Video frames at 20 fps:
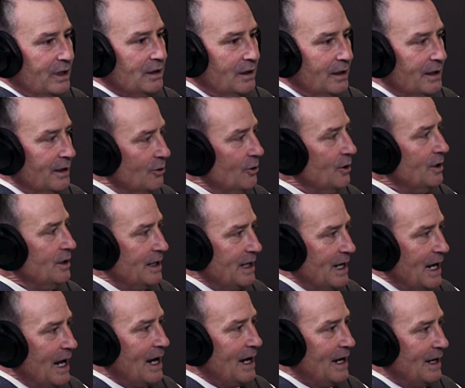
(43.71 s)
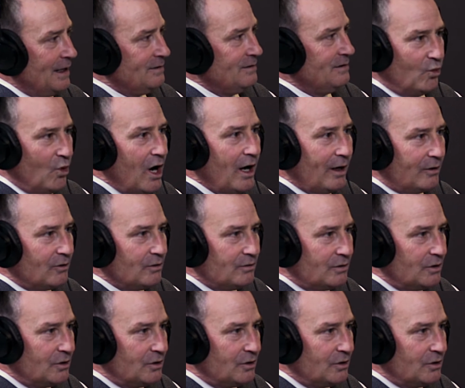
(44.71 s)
literally had what